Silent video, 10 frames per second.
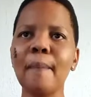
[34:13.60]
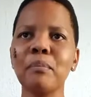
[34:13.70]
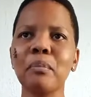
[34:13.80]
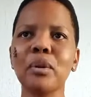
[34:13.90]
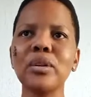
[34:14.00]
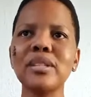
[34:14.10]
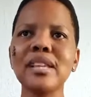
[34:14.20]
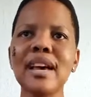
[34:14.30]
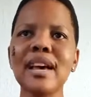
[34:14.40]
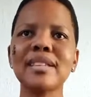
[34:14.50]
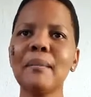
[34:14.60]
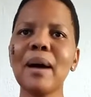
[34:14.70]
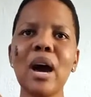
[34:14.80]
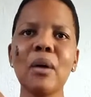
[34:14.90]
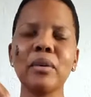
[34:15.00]
because
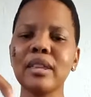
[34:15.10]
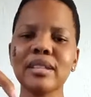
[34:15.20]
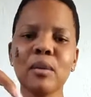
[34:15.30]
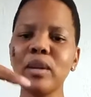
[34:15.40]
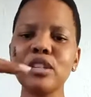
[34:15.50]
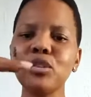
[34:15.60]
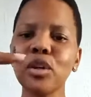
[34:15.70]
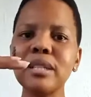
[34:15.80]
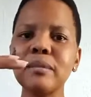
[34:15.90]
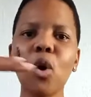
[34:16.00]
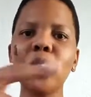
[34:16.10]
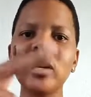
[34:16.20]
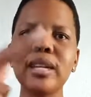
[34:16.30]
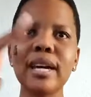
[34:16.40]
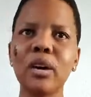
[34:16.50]
somehow someone did not
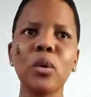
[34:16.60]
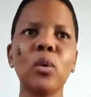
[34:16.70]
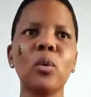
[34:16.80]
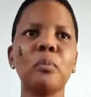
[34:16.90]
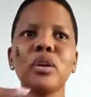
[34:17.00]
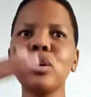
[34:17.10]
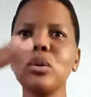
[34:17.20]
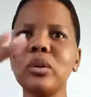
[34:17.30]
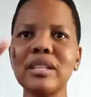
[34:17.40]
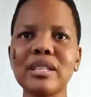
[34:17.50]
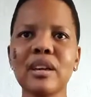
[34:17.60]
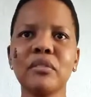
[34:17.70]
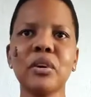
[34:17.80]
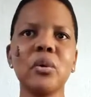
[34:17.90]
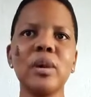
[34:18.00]
order or procure the
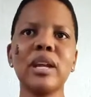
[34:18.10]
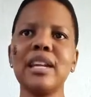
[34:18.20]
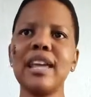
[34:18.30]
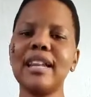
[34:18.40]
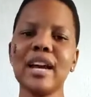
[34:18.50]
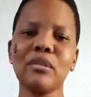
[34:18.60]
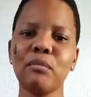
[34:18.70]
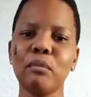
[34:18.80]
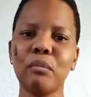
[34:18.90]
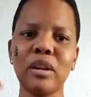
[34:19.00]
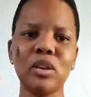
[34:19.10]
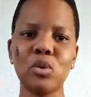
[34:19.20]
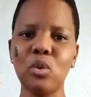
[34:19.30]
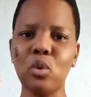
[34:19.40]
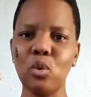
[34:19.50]
stuff correctly, and now they're bringing
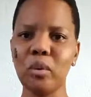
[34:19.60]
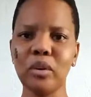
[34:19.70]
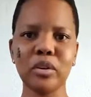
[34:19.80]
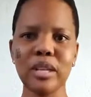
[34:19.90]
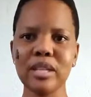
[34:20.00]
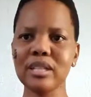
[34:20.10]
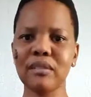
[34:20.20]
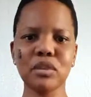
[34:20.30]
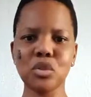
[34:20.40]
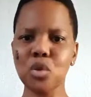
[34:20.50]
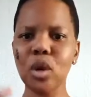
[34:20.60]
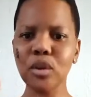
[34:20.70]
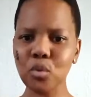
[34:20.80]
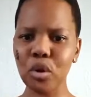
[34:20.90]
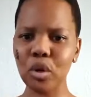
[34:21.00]
you lower grade stuff that you
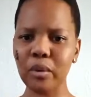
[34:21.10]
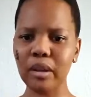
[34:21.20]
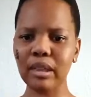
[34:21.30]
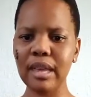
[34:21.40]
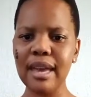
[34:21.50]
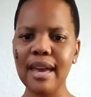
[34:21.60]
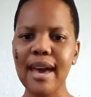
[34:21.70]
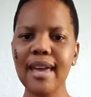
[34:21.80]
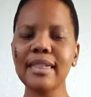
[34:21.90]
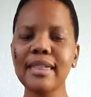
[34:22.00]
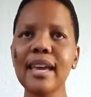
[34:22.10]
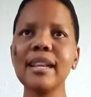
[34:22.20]
can't work with. And then